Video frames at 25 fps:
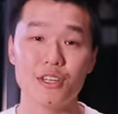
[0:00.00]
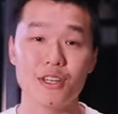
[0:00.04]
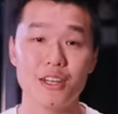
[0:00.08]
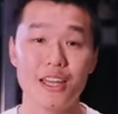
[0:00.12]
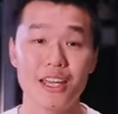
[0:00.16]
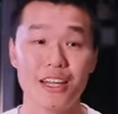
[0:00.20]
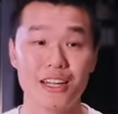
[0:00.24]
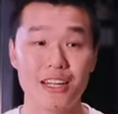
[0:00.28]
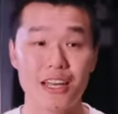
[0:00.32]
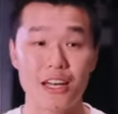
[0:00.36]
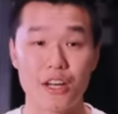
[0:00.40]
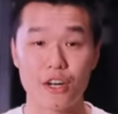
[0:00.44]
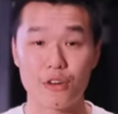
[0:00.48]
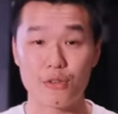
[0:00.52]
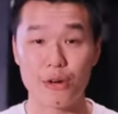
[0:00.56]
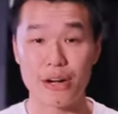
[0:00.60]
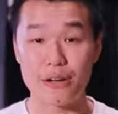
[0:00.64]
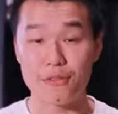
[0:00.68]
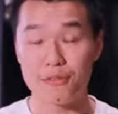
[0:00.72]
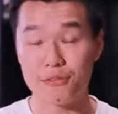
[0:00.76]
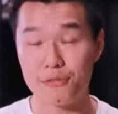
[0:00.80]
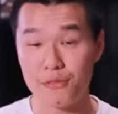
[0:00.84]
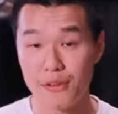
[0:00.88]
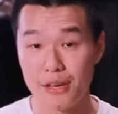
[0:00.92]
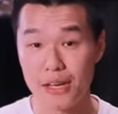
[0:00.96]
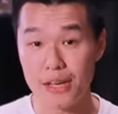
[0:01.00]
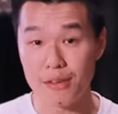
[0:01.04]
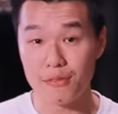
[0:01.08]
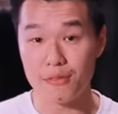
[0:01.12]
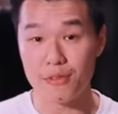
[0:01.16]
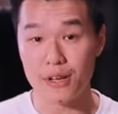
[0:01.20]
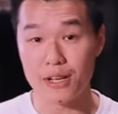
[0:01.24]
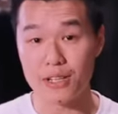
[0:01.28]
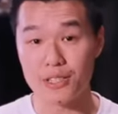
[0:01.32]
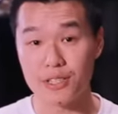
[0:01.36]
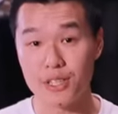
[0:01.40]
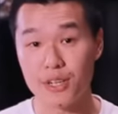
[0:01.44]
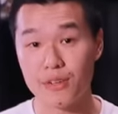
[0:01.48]
you need a great fan
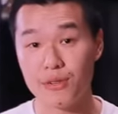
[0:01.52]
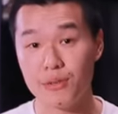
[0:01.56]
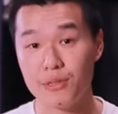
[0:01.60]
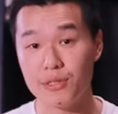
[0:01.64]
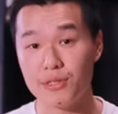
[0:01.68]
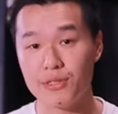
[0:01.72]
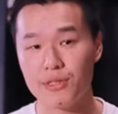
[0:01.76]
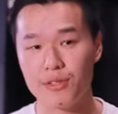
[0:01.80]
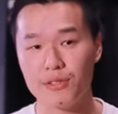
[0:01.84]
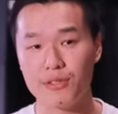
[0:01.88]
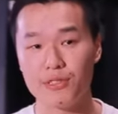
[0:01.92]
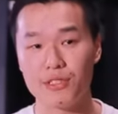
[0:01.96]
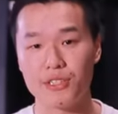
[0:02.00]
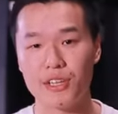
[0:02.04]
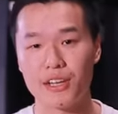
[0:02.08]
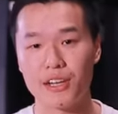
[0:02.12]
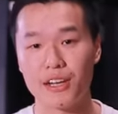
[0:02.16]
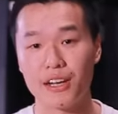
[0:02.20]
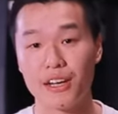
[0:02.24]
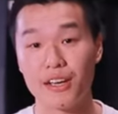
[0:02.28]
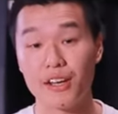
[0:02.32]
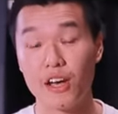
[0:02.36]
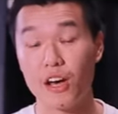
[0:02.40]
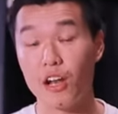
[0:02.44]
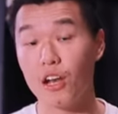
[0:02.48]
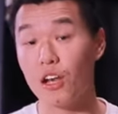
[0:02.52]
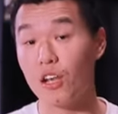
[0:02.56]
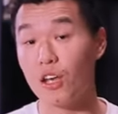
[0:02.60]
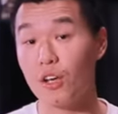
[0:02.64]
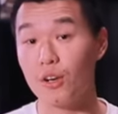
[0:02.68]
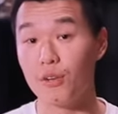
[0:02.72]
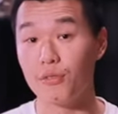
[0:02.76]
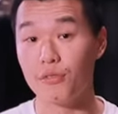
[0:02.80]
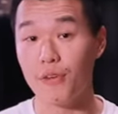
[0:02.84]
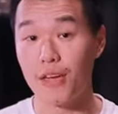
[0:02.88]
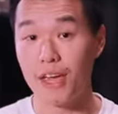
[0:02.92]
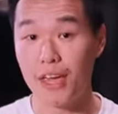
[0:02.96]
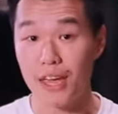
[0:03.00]
that is going to circulate a
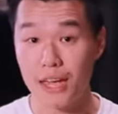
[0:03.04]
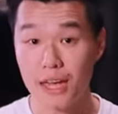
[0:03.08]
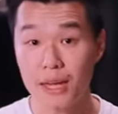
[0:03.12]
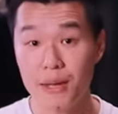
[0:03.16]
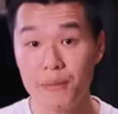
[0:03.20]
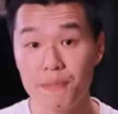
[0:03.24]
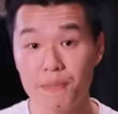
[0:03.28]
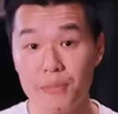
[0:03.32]
lot of air.